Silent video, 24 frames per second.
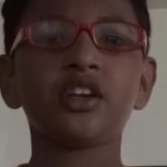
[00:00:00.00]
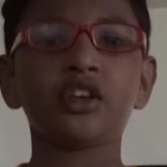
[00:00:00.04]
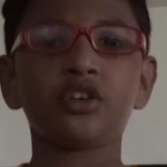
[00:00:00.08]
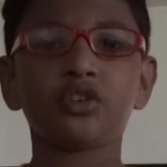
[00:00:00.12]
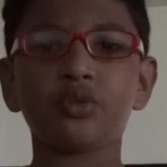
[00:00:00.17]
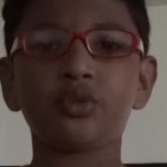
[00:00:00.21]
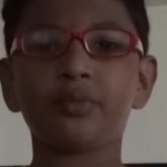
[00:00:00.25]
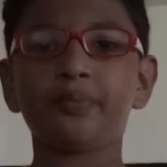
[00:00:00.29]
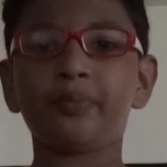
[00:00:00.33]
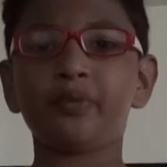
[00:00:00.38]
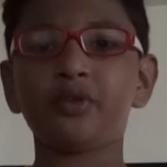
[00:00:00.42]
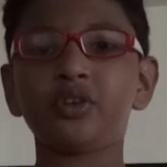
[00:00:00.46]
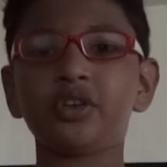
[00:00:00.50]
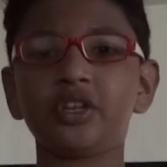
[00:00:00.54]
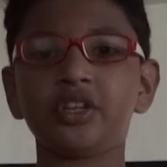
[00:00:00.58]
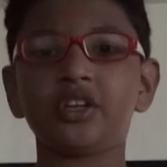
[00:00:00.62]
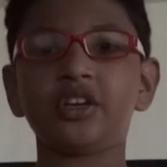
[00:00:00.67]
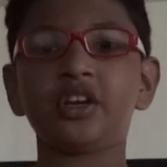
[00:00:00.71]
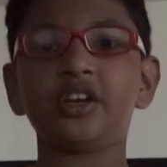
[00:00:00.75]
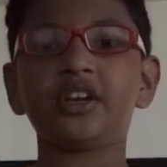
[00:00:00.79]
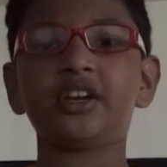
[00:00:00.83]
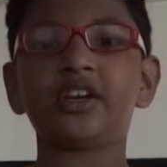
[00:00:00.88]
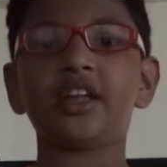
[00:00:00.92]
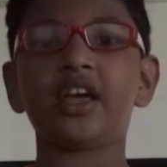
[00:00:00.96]
to put
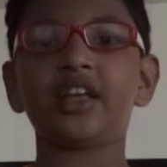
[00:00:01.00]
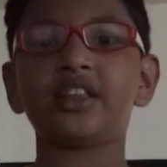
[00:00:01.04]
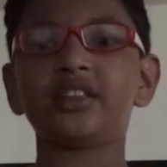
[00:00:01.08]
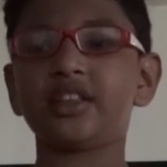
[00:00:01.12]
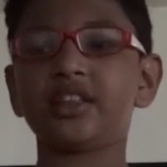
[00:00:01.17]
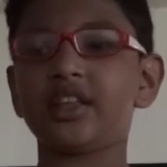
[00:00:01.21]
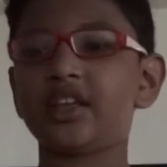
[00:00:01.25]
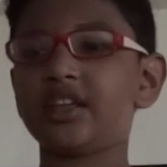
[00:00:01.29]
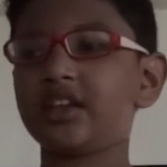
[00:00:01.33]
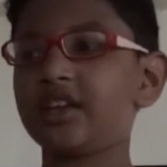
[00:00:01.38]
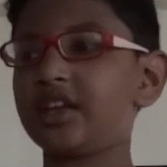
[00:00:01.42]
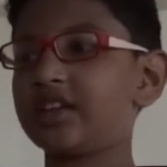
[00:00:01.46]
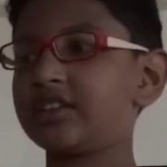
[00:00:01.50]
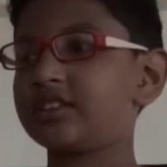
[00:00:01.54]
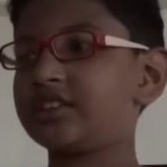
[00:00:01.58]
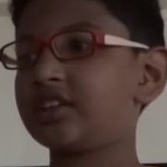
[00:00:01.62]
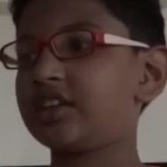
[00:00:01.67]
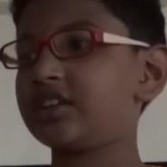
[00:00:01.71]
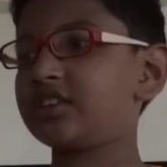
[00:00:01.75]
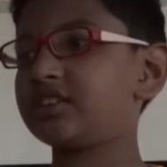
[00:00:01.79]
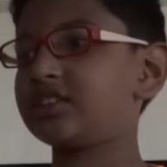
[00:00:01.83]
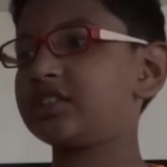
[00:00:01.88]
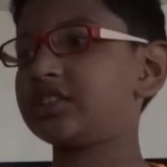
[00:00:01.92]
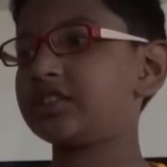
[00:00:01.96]
in it, and then I
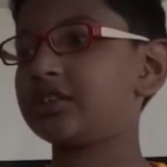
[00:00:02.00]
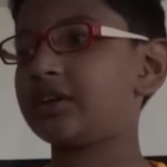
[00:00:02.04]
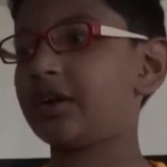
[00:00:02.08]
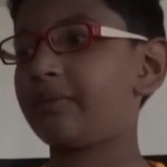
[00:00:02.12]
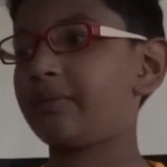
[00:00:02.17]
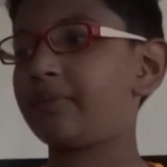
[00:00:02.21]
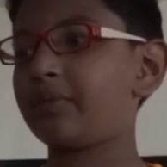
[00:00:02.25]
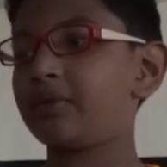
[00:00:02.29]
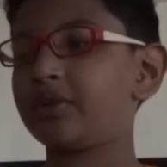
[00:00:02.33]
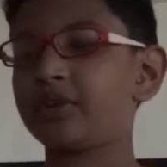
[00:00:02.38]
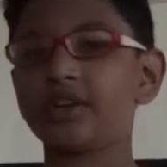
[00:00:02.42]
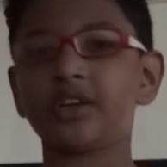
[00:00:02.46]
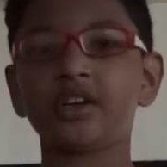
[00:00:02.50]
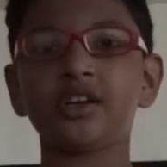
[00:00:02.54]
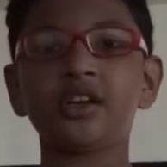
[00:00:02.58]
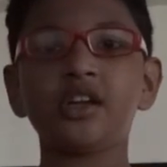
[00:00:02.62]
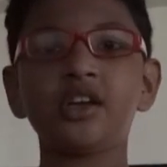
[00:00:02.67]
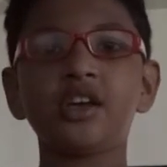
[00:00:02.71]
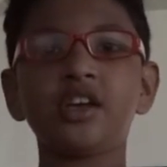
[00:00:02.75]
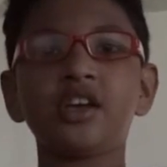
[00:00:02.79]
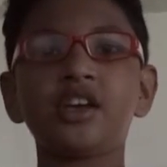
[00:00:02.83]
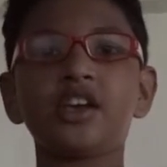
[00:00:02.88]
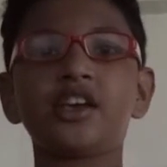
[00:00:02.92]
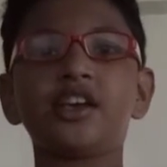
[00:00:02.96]
just put it
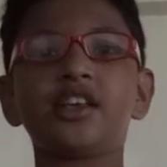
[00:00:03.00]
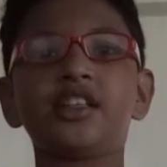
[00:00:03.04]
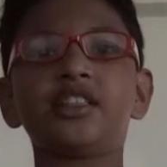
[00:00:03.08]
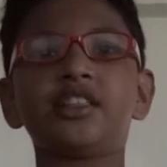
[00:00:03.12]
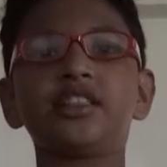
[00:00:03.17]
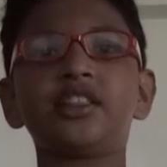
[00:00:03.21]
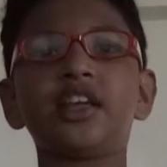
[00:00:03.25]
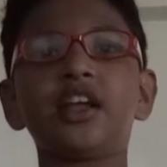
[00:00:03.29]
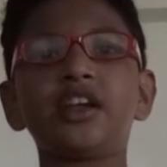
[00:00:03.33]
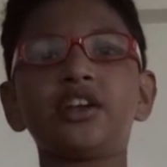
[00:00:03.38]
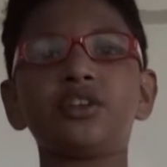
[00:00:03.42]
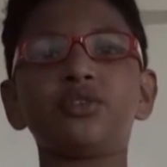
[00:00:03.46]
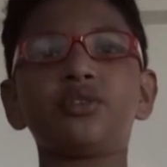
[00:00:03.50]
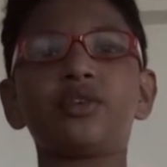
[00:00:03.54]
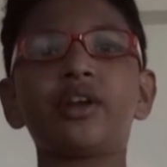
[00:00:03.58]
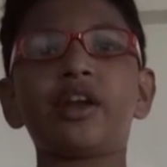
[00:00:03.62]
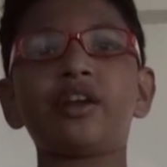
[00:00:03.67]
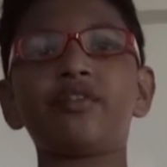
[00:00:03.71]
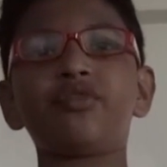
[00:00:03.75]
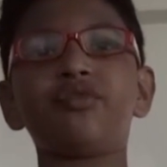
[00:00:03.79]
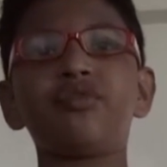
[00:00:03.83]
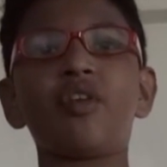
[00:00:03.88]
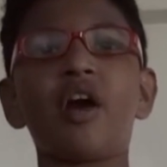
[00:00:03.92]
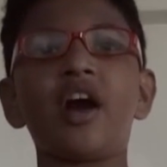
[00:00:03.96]
in that. You
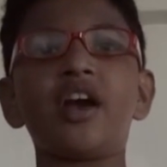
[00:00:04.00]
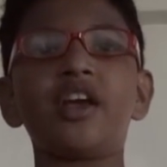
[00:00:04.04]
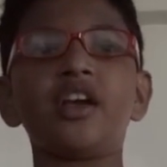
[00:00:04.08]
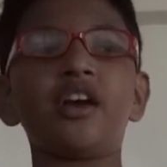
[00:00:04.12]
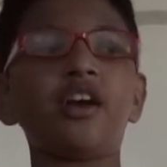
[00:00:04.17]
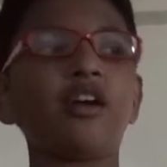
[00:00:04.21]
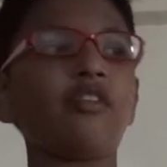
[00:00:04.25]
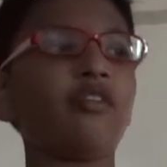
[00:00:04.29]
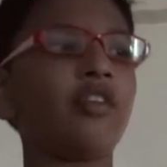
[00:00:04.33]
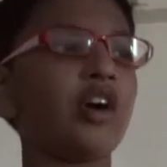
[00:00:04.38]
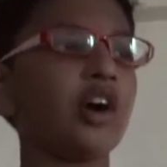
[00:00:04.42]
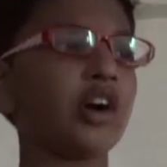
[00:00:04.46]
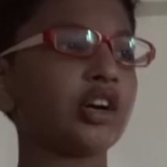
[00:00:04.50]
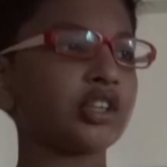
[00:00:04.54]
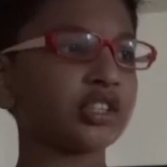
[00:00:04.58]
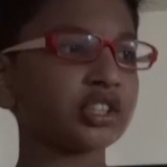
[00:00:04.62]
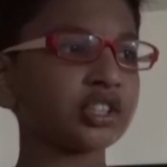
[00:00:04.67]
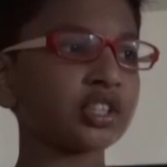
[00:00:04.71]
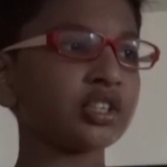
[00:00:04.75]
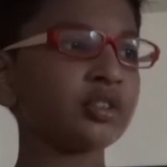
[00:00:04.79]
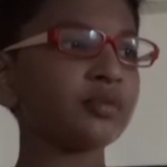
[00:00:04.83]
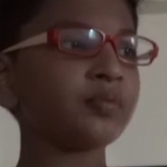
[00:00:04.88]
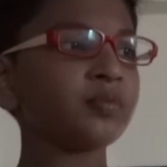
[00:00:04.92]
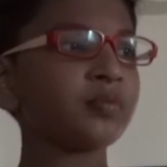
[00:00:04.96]
get
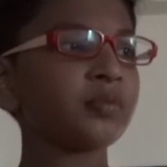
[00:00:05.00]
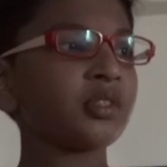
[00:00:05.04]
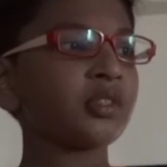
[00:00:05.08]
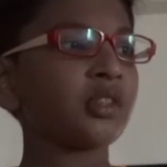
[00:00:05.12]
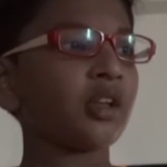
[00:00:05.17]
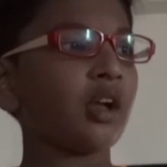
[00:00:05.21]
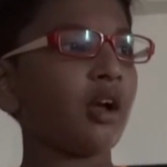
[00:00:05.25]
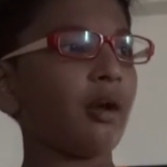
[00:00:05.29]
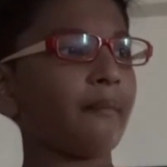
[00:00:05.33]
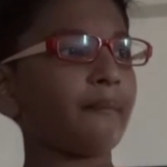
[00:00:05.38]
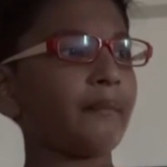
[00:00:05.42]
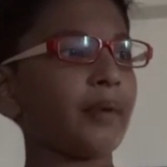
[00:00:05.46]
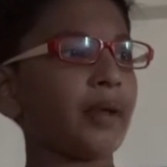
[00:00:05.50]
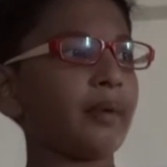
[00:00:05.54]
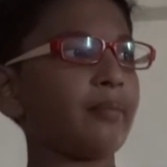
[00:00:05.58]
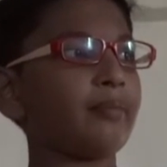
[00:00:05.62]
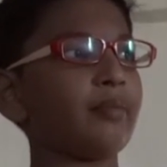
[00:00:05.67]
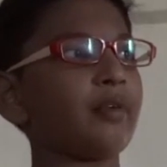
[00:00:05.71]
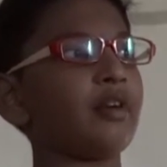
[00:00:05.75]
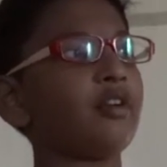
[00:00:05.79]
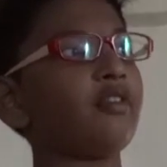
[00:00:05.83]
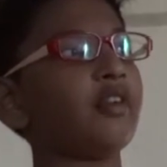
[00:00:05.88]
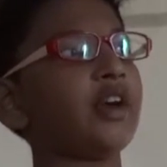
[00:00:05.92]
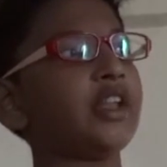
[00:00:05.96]
fireworks
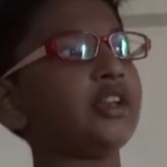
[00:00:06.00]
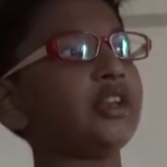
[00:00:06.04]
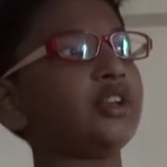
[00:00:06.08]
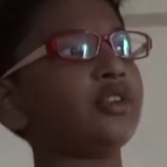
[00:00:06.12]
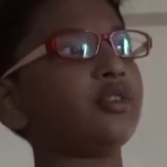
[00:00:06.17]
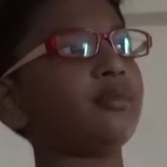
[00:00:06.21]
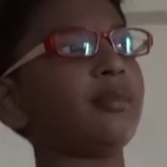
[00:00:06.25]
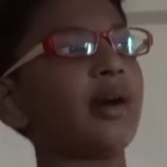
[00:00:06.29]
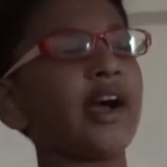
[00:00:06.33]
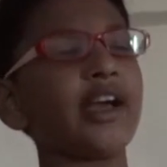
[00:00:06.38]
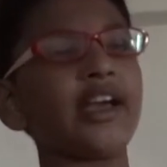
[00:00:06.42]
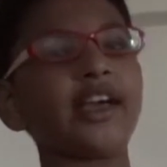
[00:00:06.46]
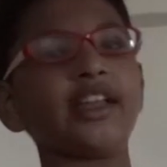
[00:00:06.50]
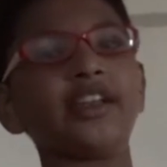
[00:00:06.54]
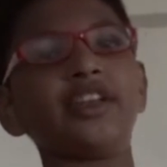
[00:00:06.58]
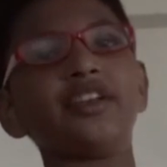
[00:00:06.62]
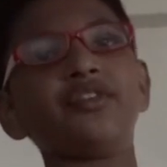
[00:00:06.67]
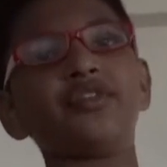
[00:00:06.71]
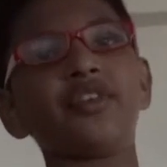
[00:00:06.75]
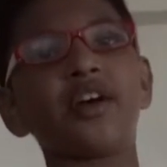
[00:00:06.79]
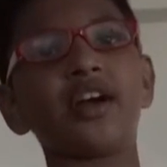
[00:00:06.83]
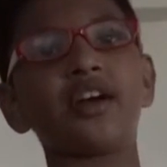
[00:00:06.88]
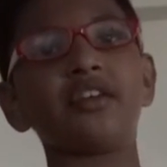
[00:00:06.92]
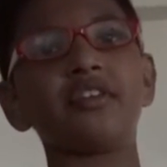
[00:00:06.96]
paper. When you buy
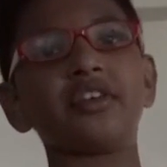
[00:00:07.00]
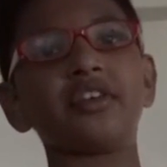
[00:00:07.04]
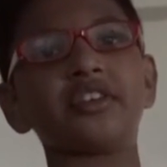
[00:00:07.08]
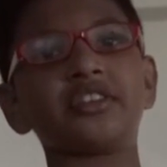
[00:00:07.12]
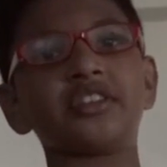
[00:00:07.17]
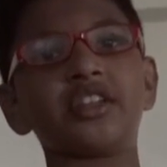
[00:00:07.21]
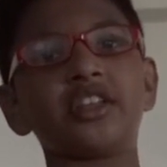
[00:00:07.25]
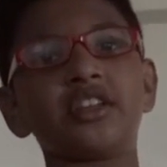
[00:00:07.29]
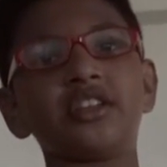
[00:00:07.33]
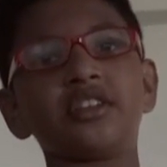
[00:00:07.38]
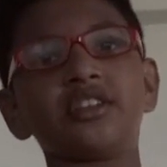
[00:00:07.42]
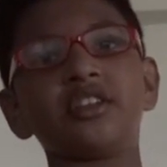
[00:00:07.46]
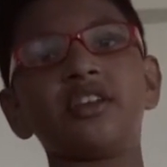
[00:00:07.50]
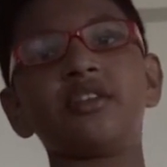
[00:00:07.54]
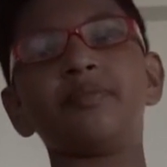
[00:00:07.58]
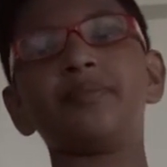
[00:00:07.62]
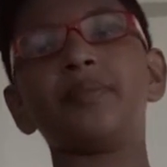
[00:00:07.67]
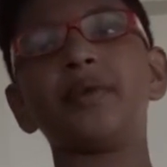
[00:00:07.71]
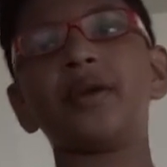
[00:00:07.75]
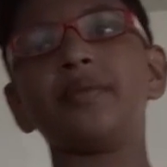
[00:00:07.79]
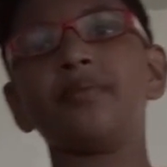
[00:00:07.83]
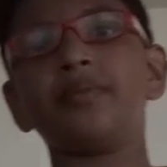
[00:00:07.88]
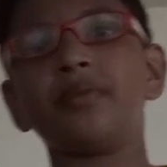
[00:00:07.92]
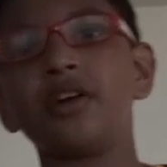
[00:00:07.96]
any fireworks, there is a
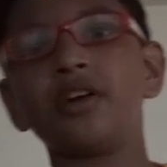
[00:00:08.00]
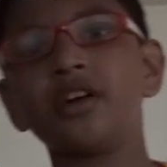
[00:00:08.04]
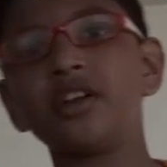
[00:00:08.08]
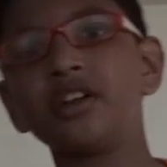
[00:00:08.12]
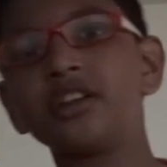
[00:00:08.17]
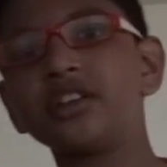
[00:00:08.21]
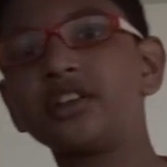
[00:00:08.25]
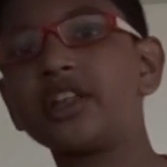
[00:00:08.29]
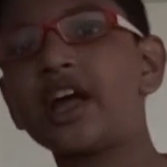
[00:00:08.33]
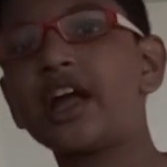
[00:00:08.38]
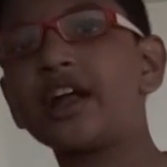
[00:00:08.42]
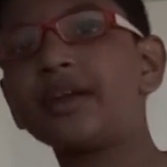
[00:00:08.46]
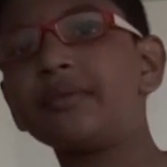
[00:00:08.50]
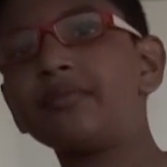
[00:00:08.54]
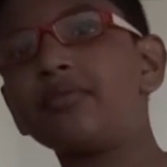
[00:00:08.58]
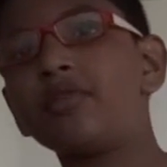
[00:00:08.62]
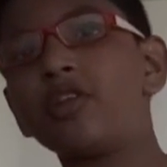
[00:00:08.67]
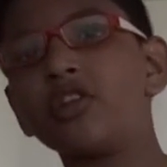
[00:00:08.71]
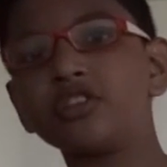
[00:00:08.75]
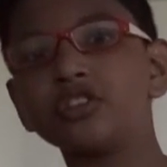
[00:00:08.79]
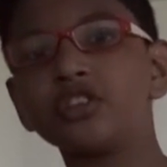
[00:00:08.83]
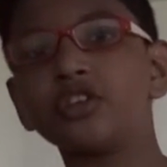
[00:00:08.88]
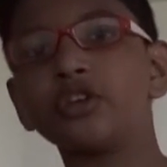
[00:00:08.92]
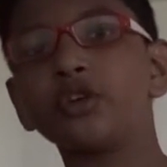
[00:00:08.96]
paper that
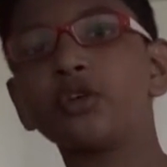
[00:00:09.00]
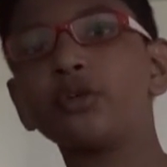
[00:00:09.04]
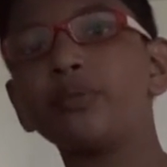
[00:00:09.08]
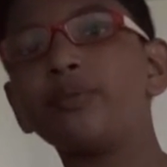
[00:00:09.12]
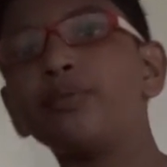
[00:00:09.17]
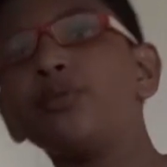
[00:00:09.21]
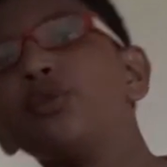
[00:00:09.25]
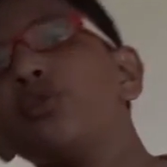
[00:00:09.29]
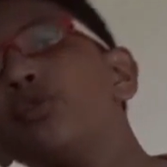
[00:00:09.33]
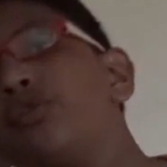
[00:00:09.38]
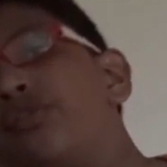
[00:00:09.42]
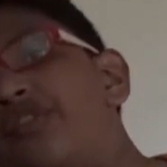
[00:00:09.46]
burns into blue